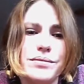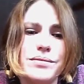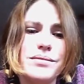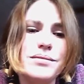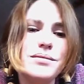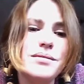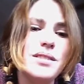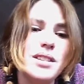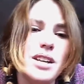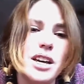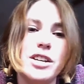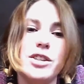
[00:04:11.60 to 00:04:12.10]

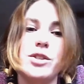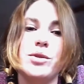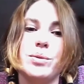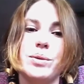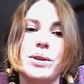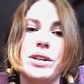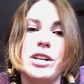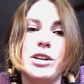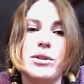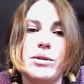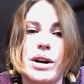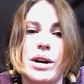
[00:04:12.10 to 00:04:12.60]
it's really
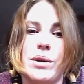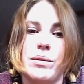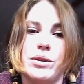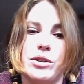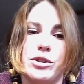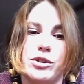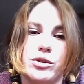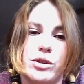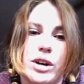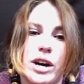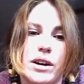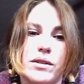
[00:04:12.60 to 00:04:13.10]
great when you're
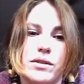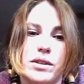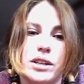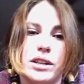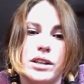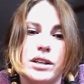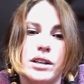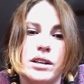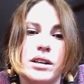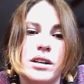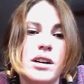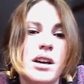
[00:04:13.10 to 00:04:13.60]
traveling,
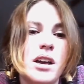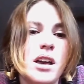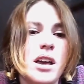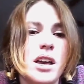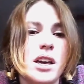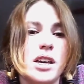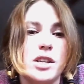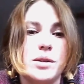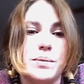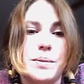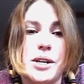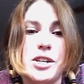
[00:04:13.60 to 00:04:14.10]

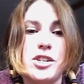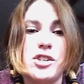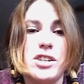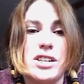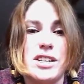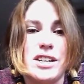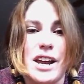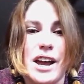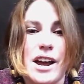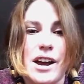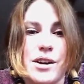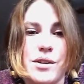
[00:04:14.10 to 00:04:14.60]
especially
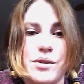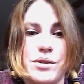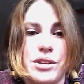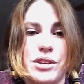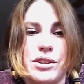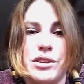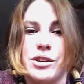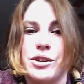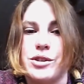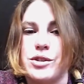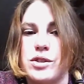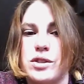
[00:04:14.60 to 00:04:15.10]
now that
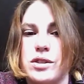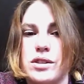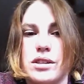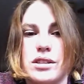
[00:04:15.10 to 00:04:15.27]
there's